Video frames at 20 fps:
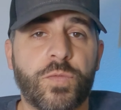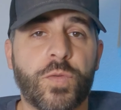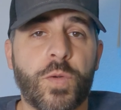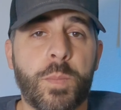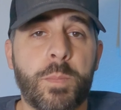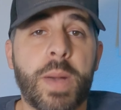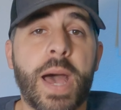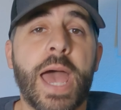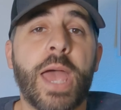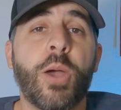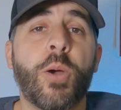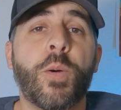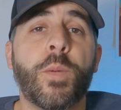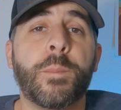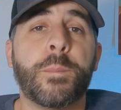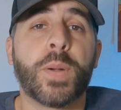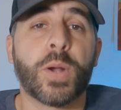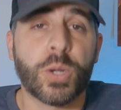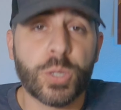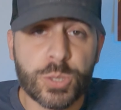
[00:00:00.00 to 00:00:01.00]
from my
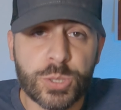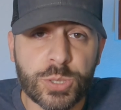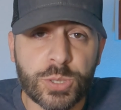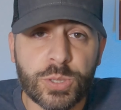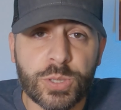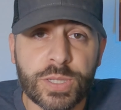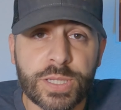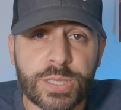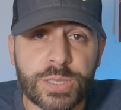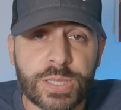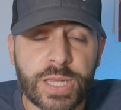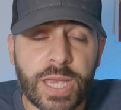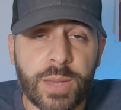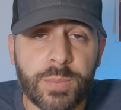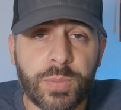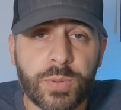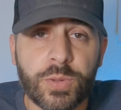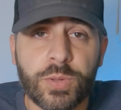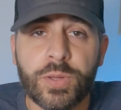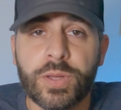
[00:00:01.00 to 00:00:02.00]
own personal
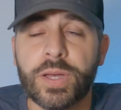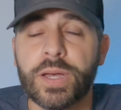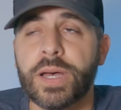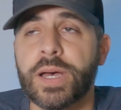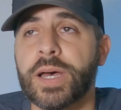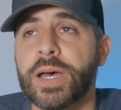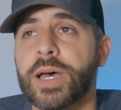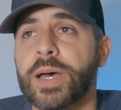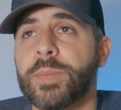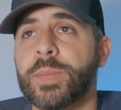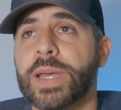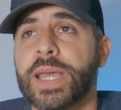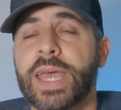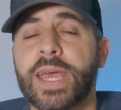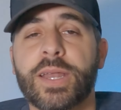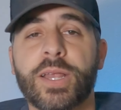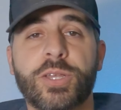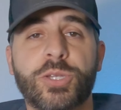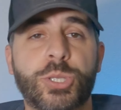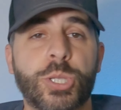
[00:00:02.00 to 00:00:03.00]
example.
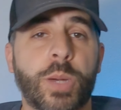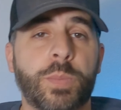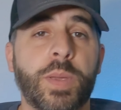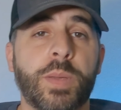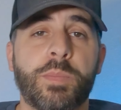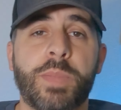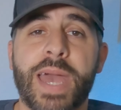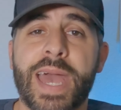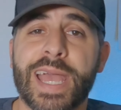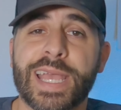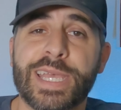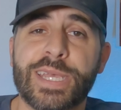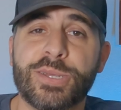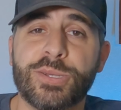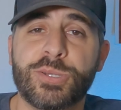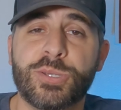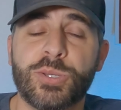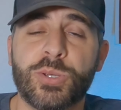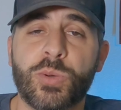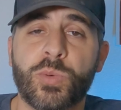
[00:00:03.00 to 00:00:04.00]
Again, jumping back
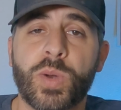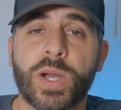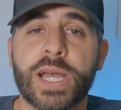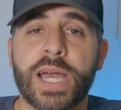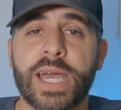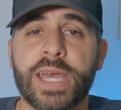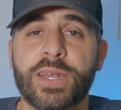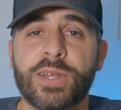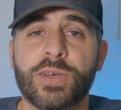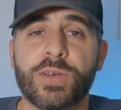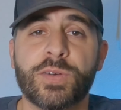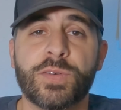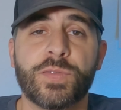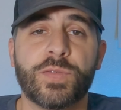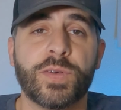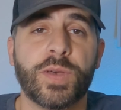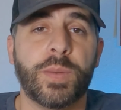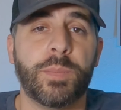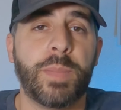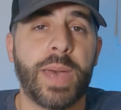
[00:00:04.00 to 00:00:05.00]
into what kind
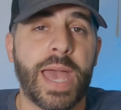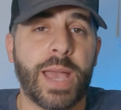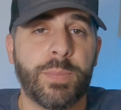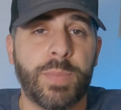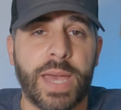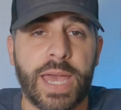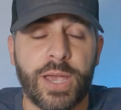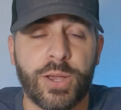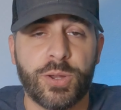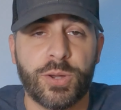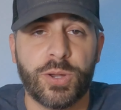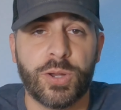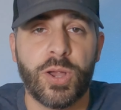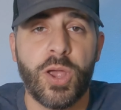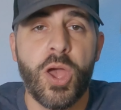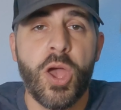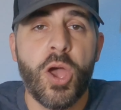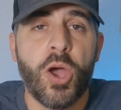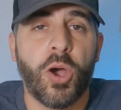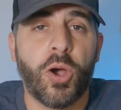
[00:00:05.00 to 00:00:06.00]
of a backpacker
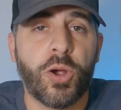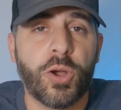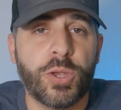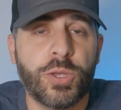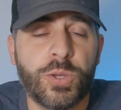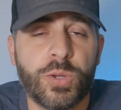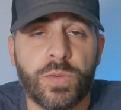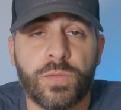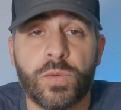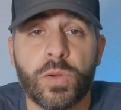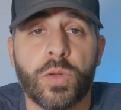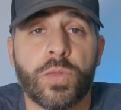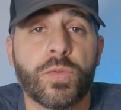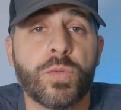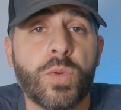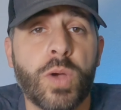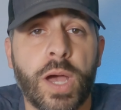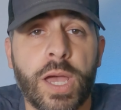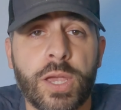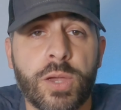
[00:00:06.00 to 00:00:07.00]
are you? If you're a
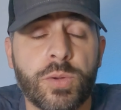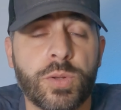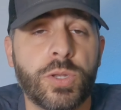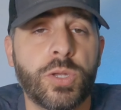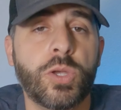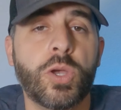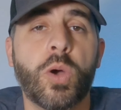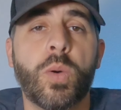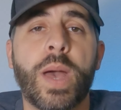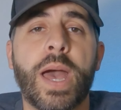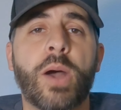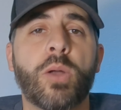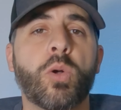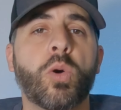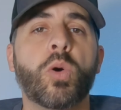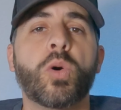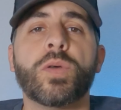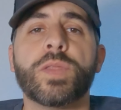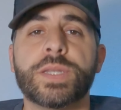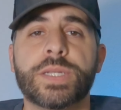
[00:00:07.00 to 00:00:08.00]
thru hiker and you go out
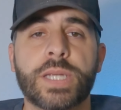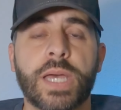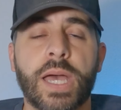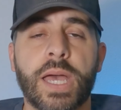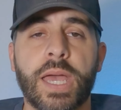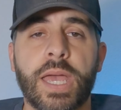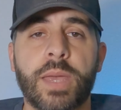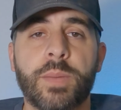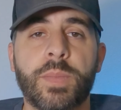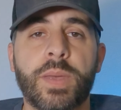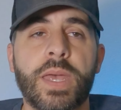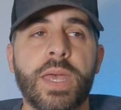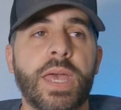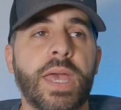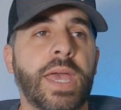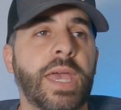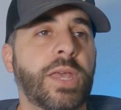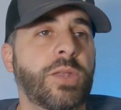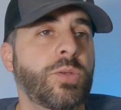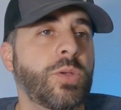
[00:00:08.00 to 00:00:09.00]
all the time
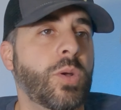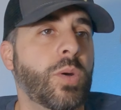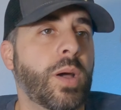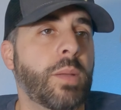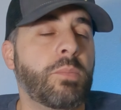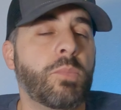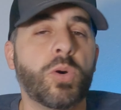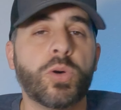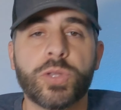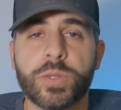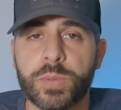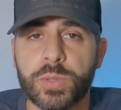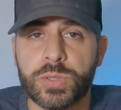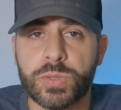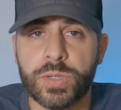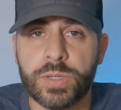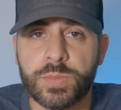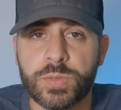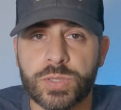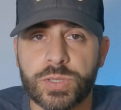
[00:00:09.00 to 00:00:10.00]
and you go on multiple
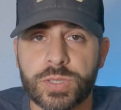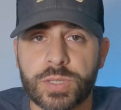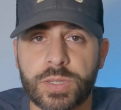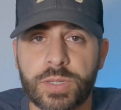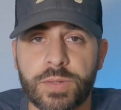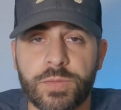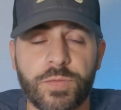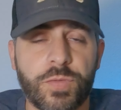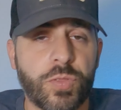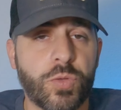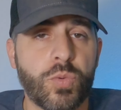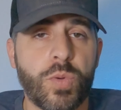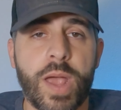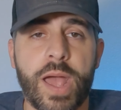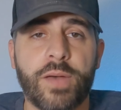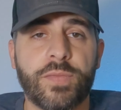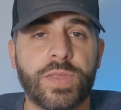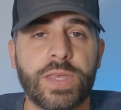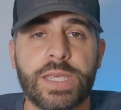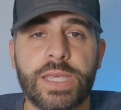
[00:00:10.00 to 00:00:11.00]
trips
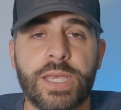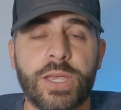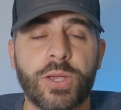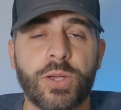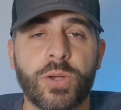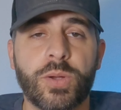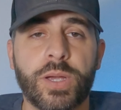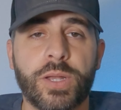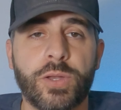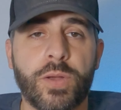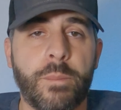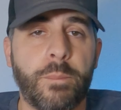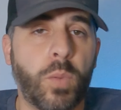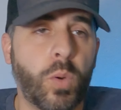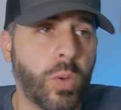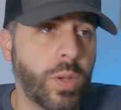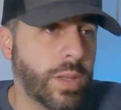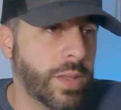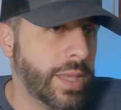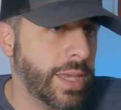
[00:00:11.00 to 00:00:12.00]
throughout the year and you're
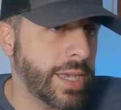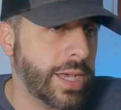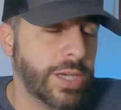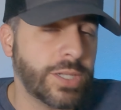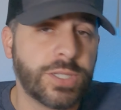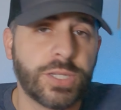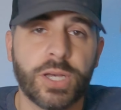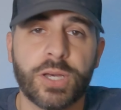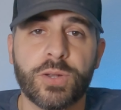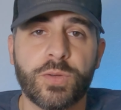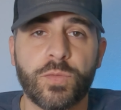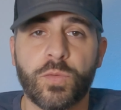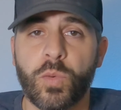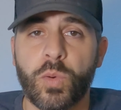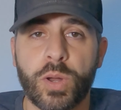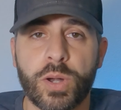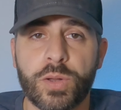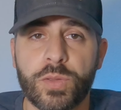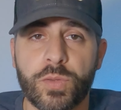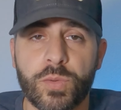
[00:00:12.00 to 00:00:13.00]
boiling a ton of
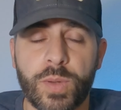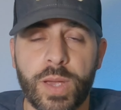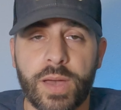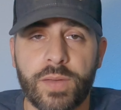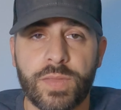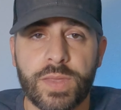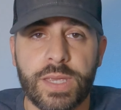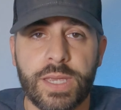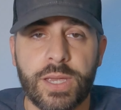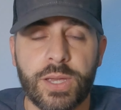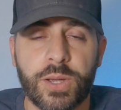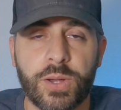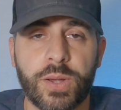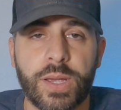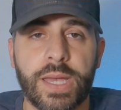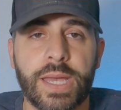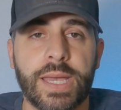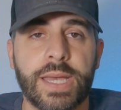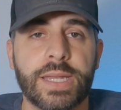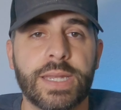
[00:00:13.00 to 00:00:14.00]
water throughout the year
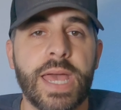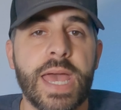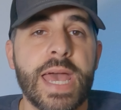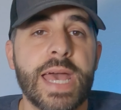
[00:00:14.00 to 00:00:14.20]
and